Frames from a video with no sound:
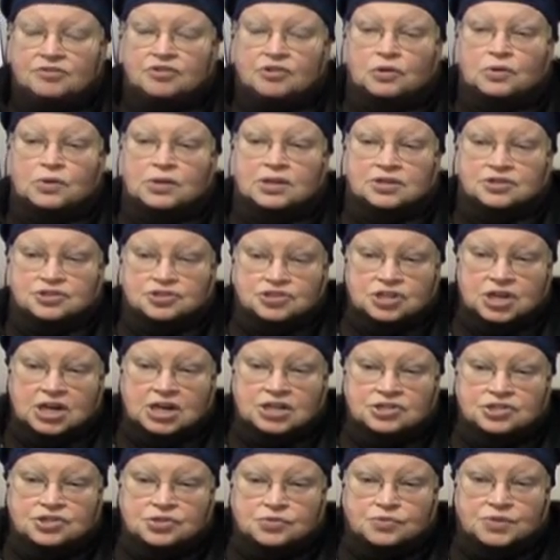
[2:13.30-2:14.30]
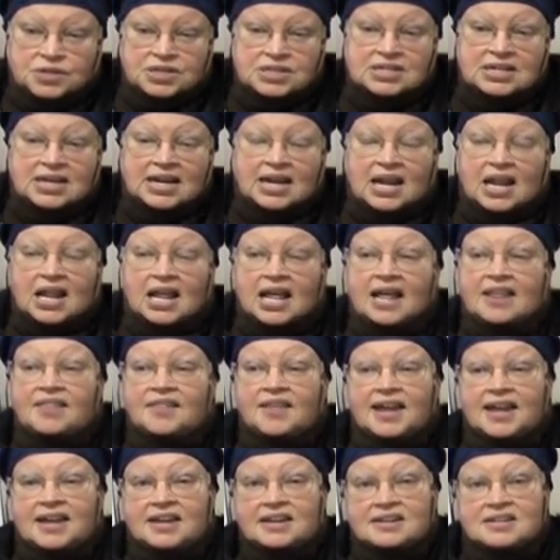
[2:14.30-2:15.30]
and the zoning is changed to retail,
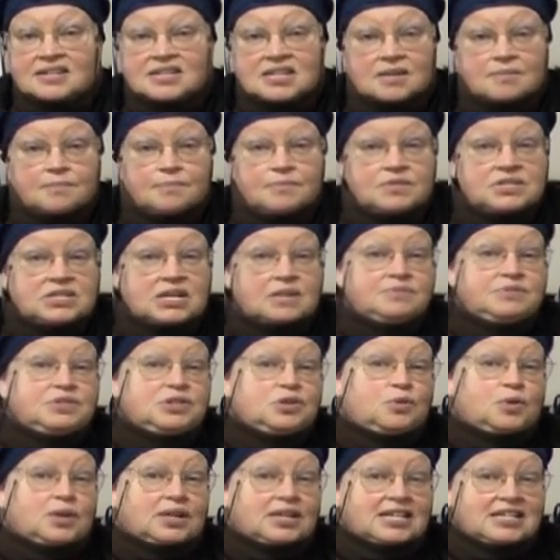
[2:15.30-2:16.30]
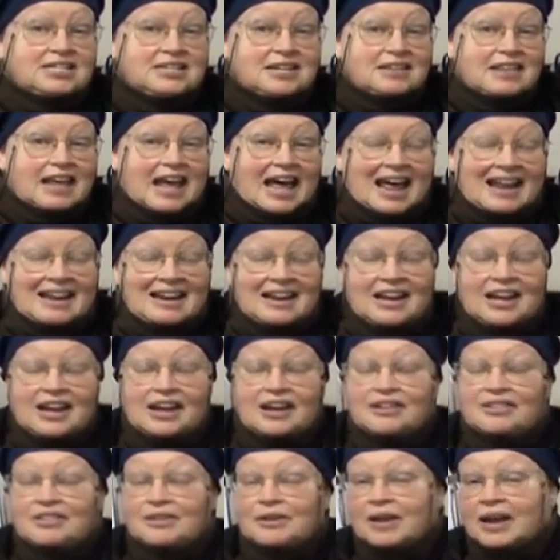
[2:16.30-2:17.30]
and then subsequently to that,
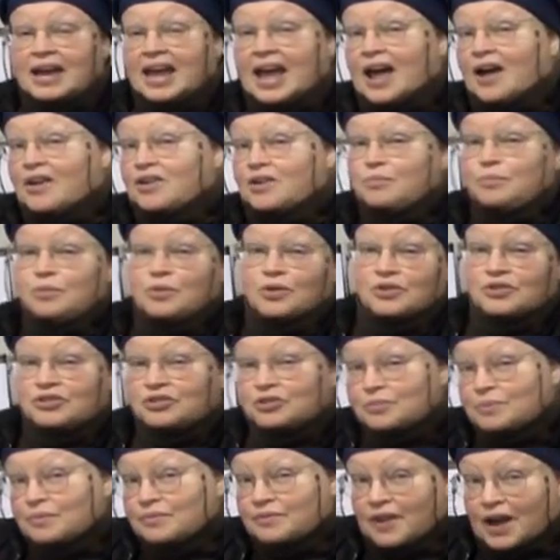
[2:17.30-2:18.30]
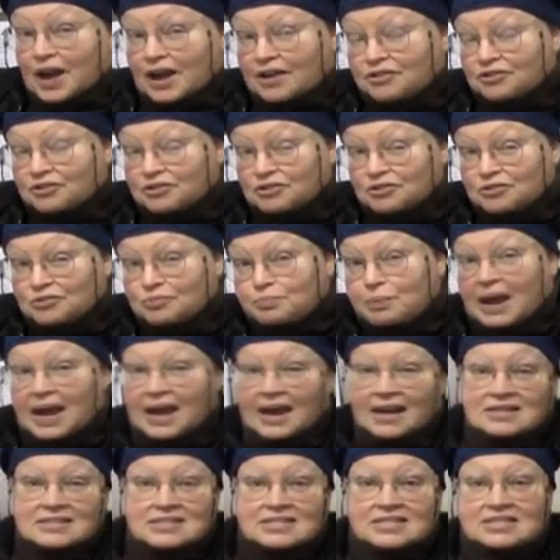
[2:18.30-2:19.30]
the County Board of Supervisors
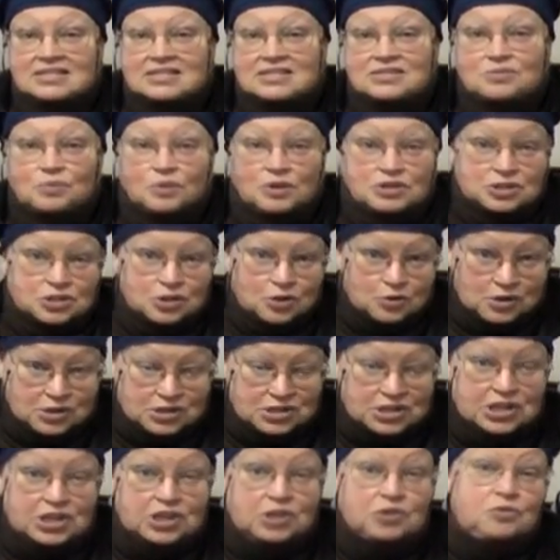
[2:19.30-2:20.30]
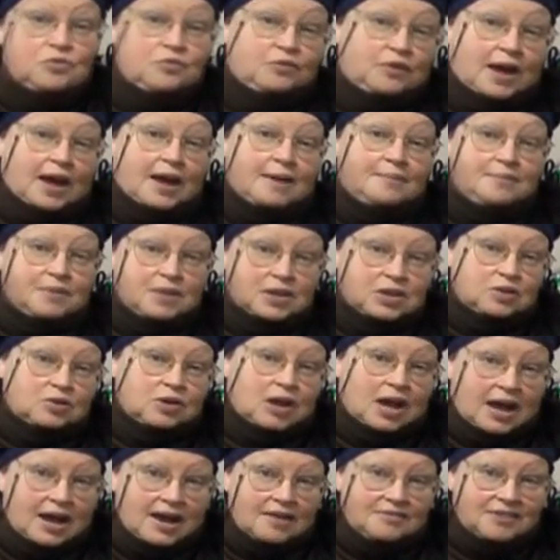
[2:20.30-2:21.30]
passes what's known as the UVAP, the
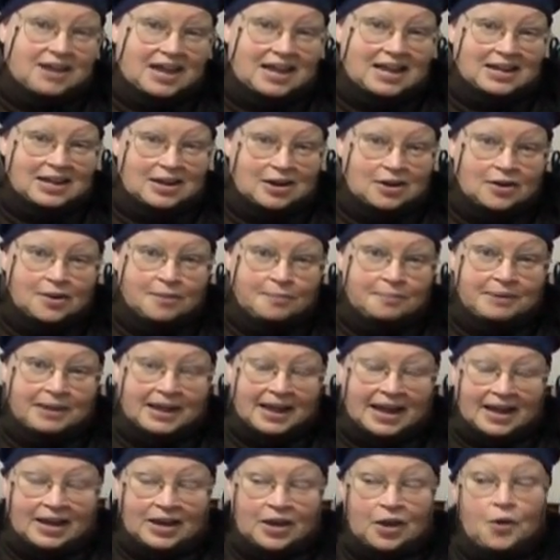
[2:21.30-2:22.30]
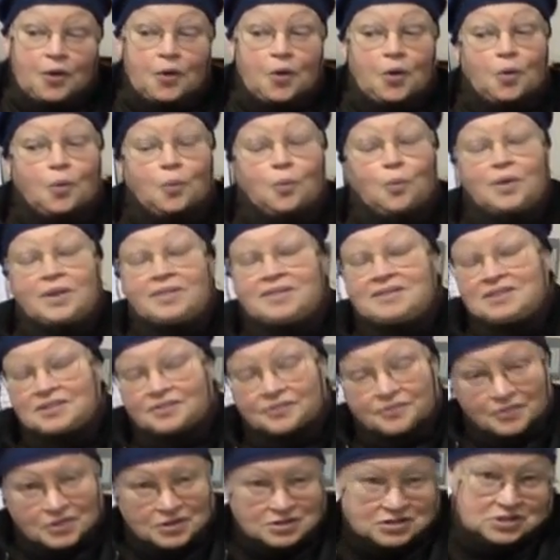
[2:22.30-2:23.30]
Ukiah Valley Area Plan, with
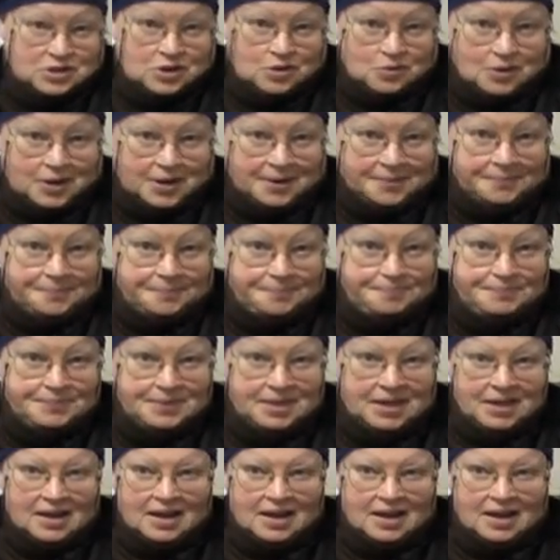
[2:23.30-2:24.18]
different zoning.